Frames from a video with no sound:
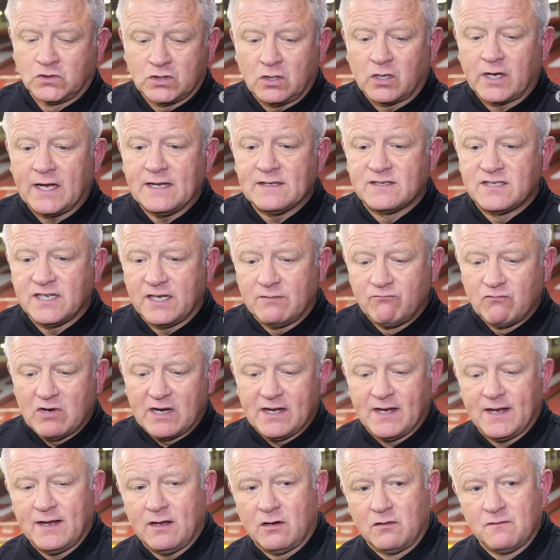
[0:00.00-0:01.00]
Got to get a team
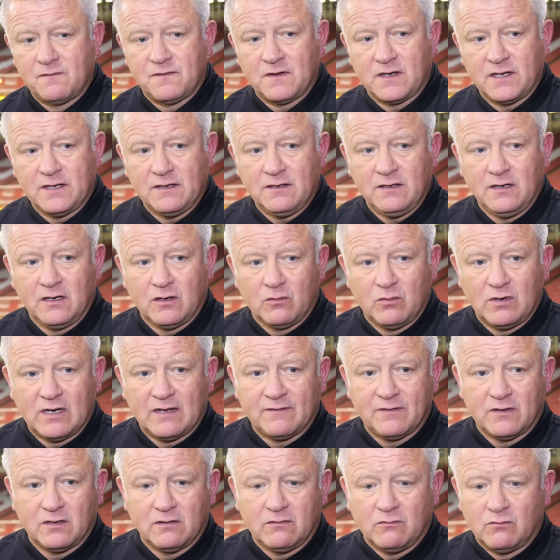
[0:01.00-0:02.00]
ready. Hopefully, you know, we'll
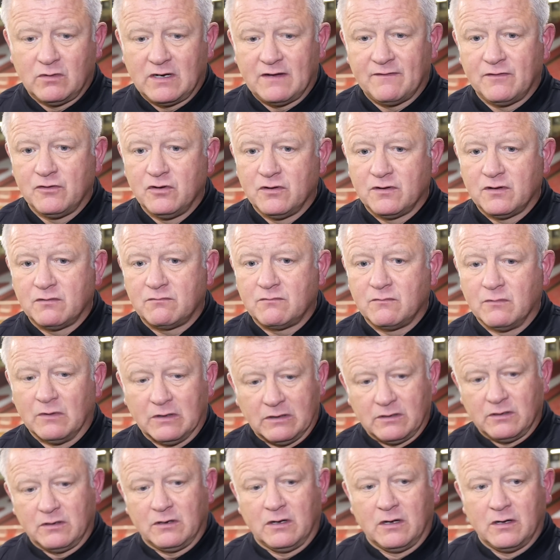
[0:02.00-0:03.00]
have another
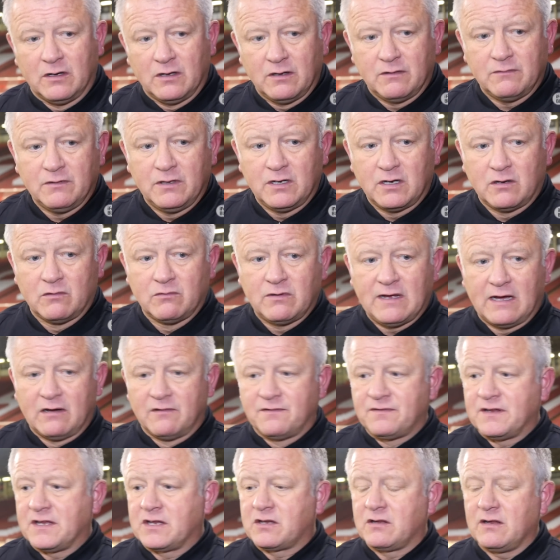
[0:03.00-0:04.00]

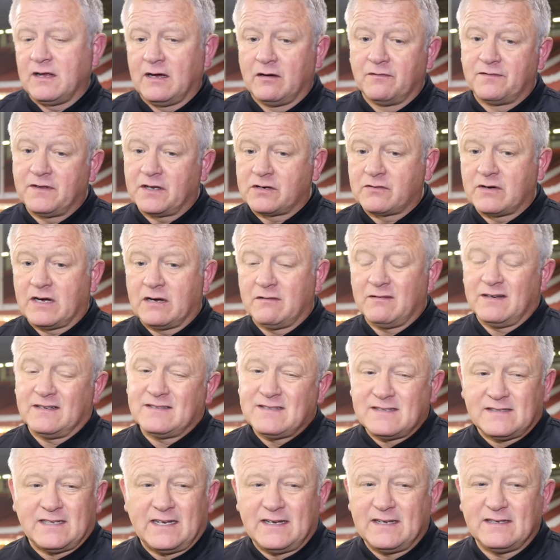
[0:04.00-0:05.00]
healthy crowd. And
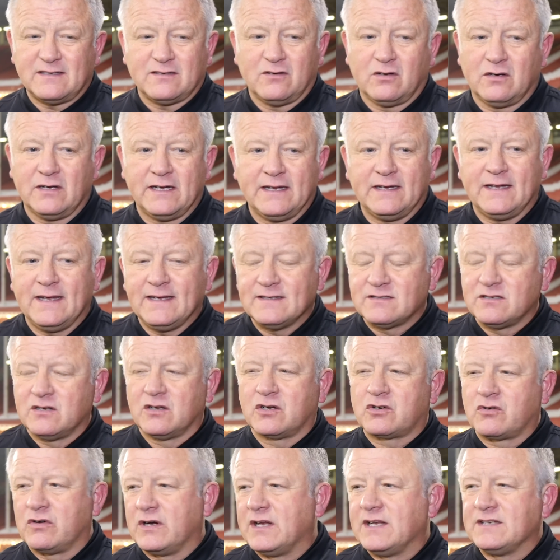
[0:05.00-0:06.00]
as I said, it isn't
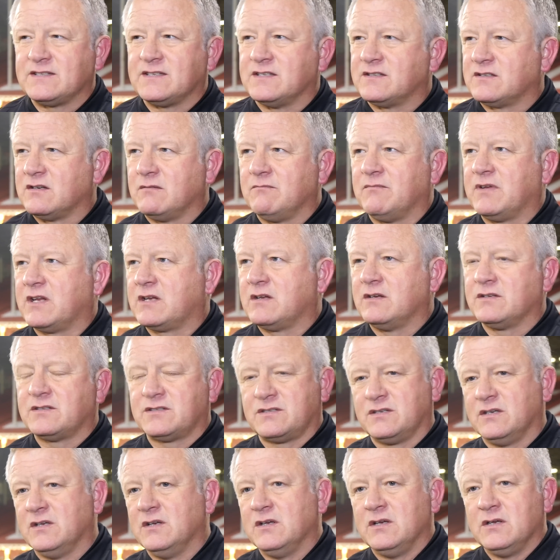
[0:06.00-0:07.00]
a criticism,
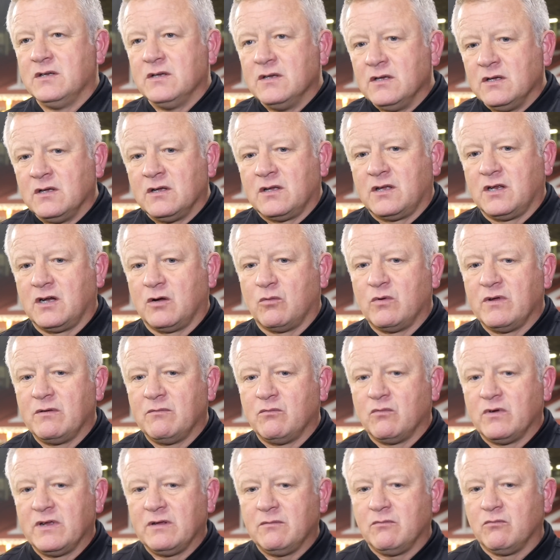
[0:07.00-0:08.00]
because you know
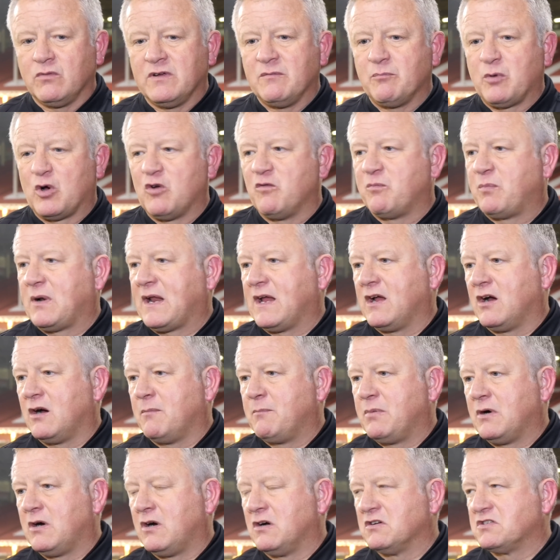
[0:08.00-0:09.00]
we both play our
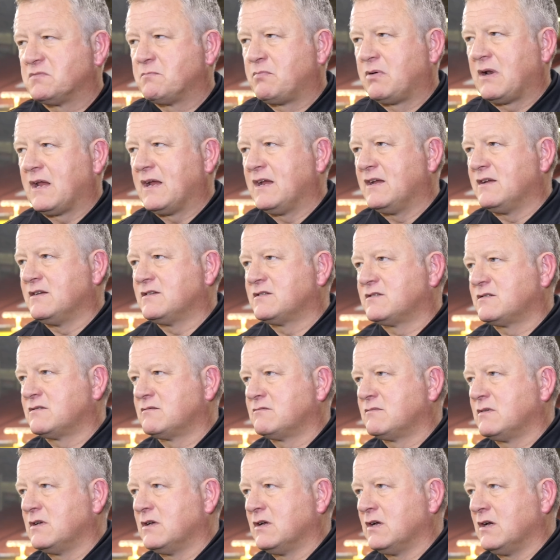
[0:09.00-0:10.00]
parts. Players
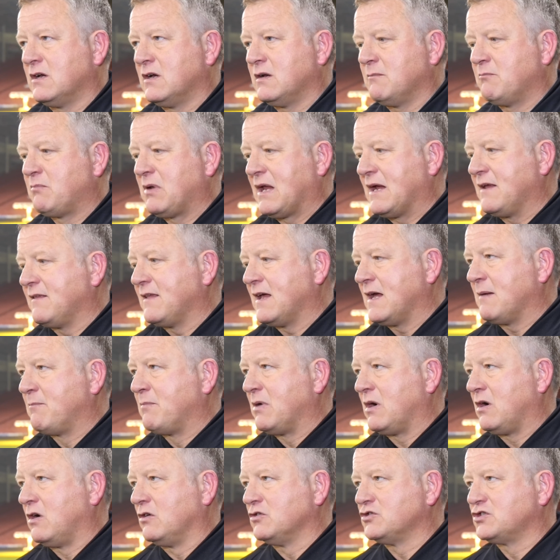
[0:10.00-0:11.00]
play their
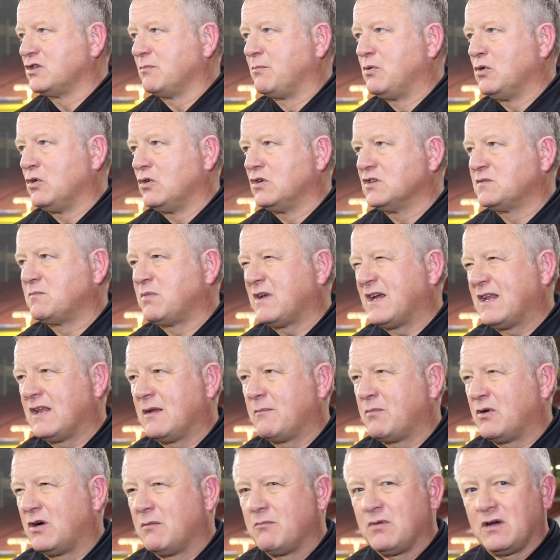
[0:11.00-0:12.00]
part. Supporters play
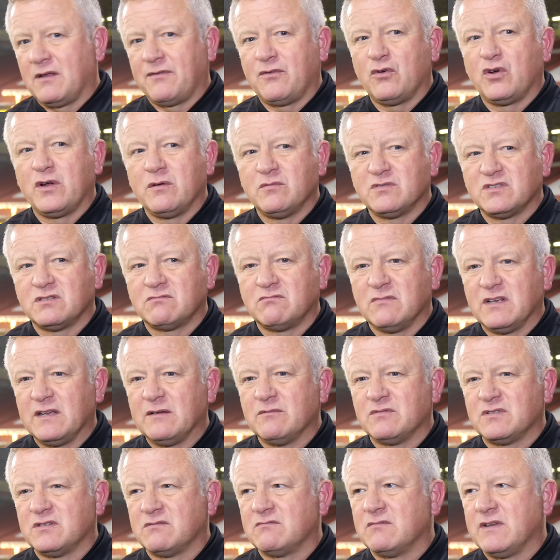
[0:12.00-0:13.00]
their part. But I thought
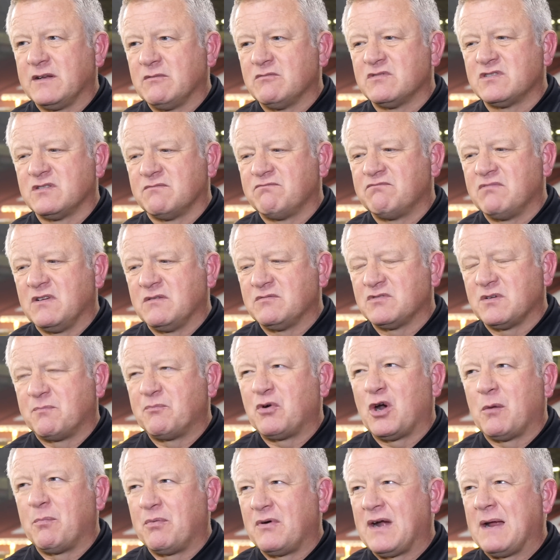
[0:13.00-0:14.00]
it was a
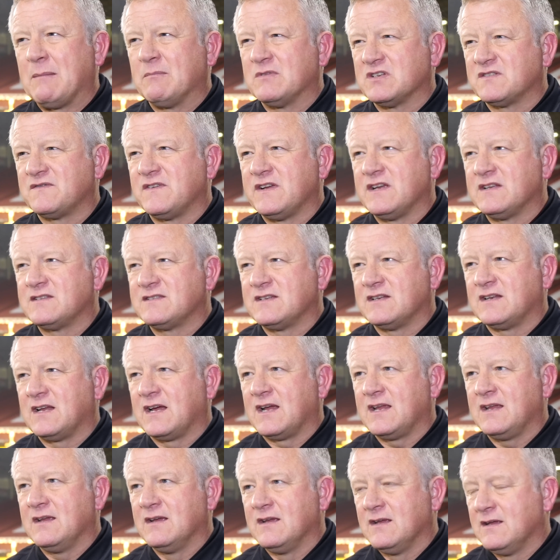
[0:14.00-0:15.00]
proper atmosphere
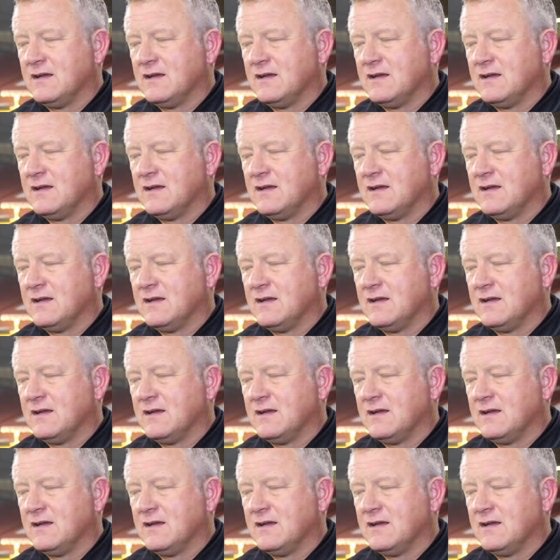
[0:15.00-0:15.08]
today